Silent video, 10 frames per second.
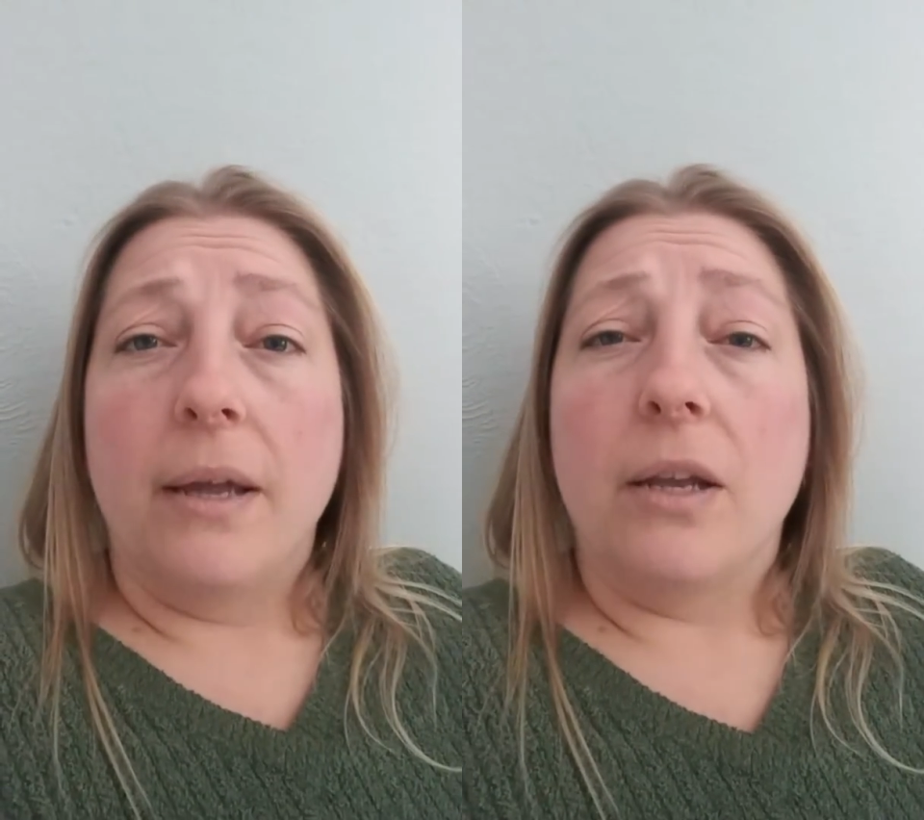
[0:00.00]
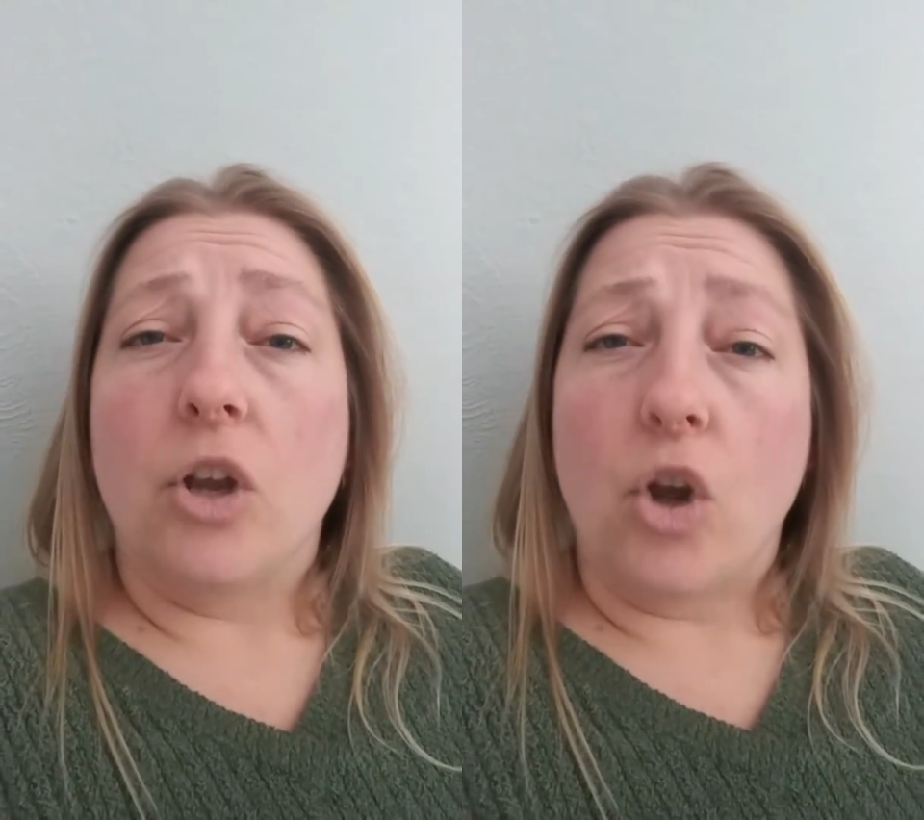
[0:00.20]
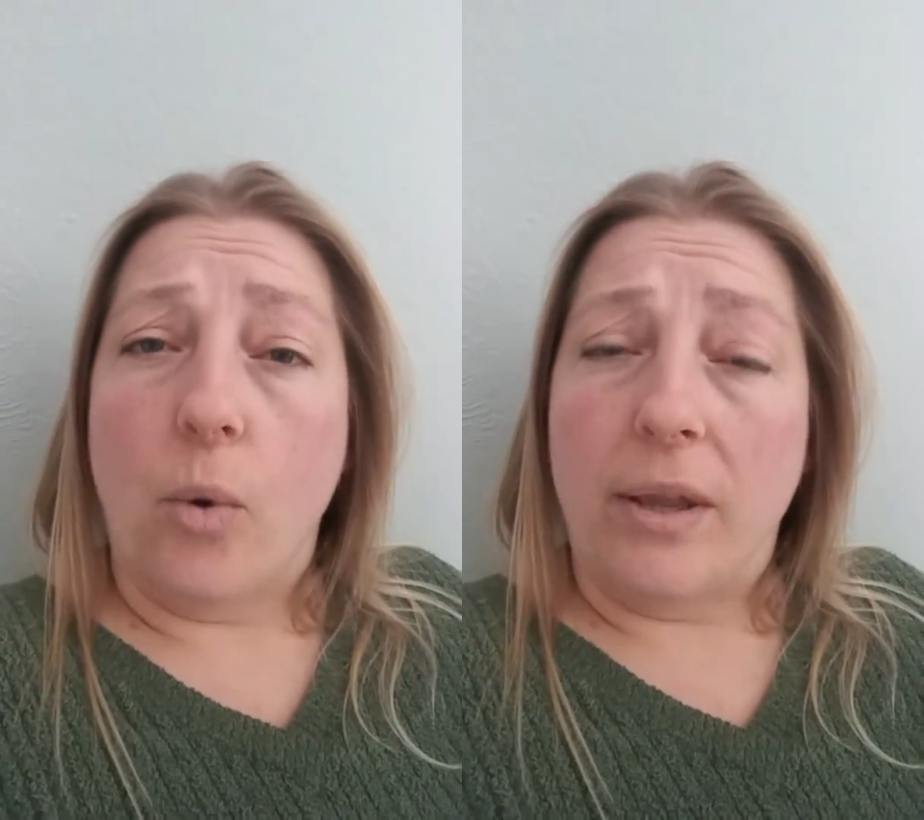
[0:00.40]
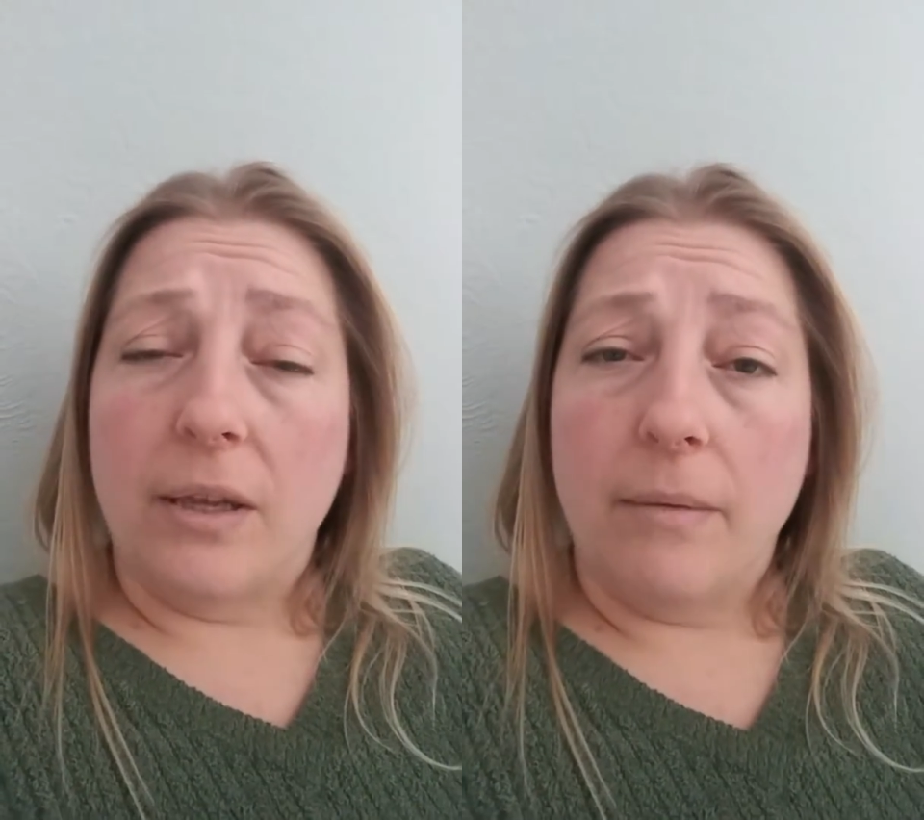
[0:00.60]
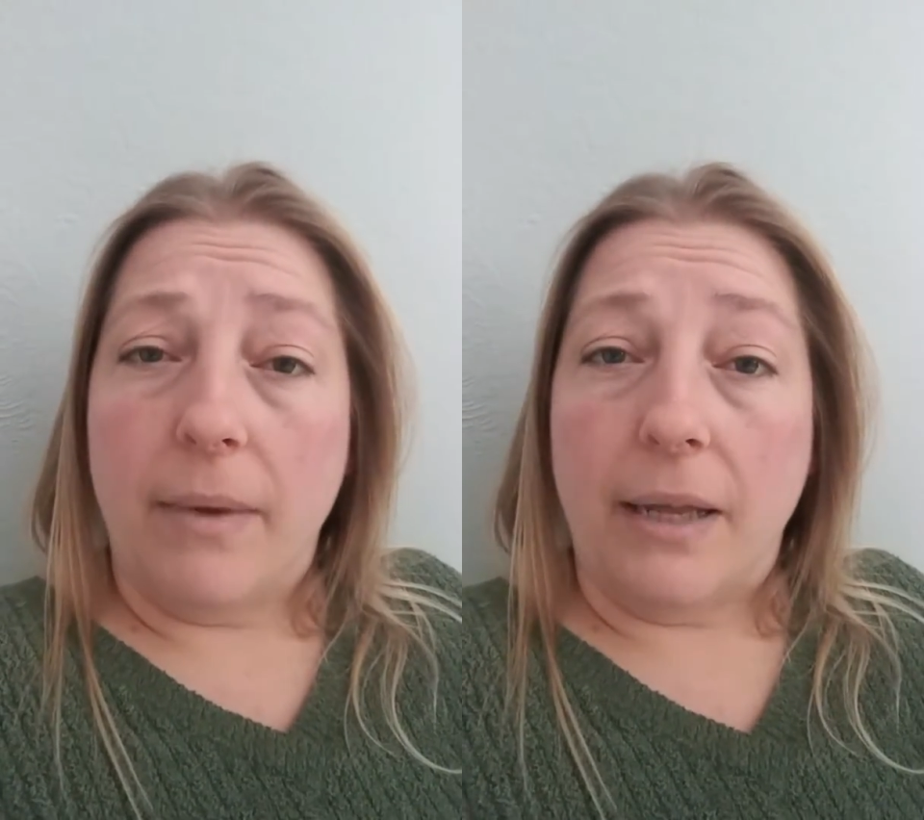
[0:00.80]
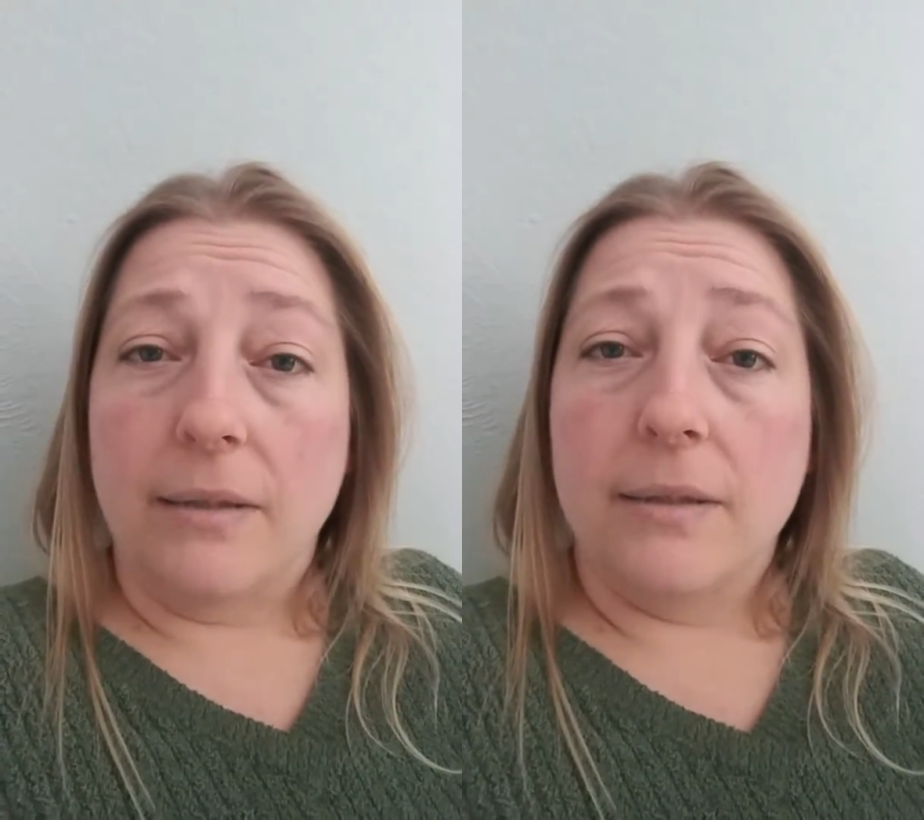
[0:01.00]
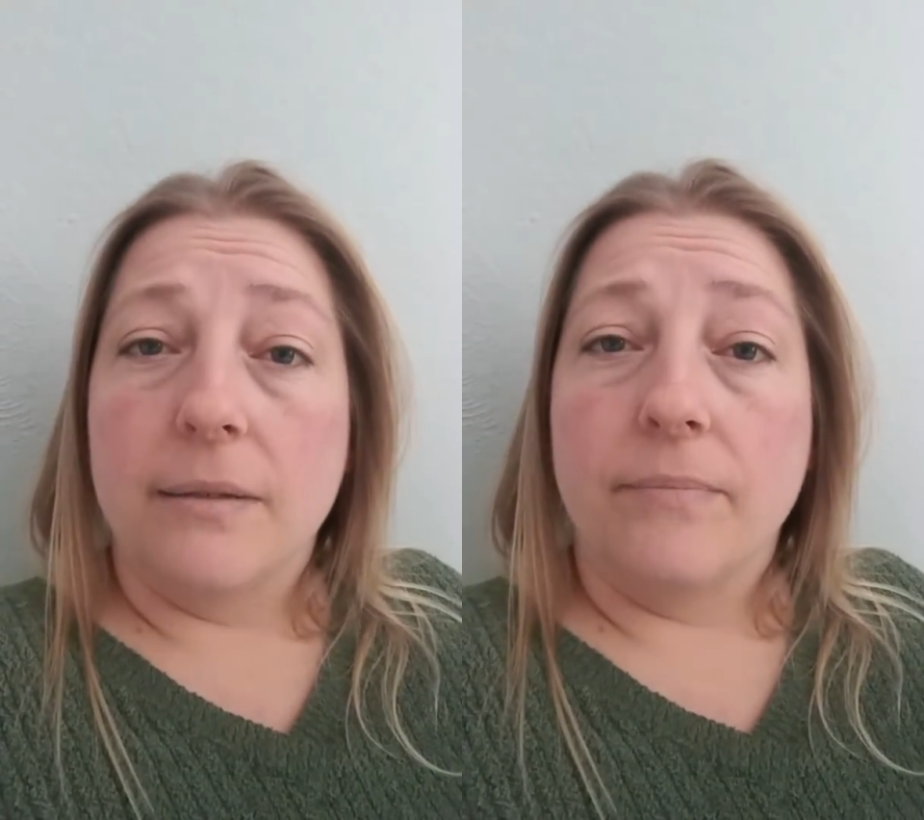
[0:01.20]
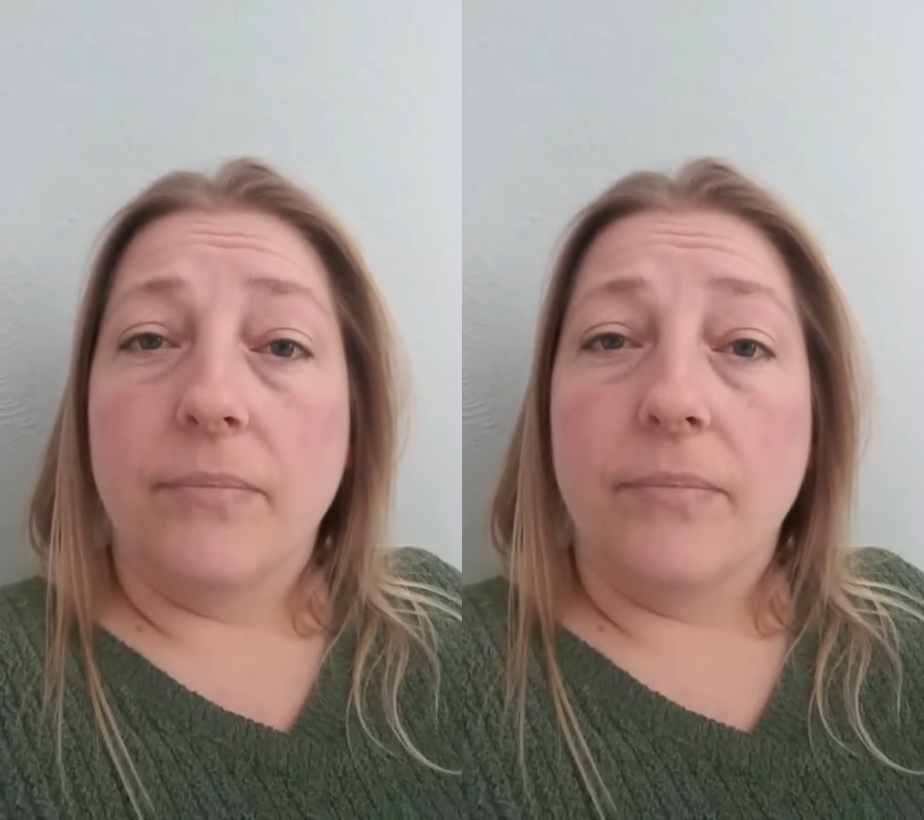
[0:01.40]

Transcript: knowing the commands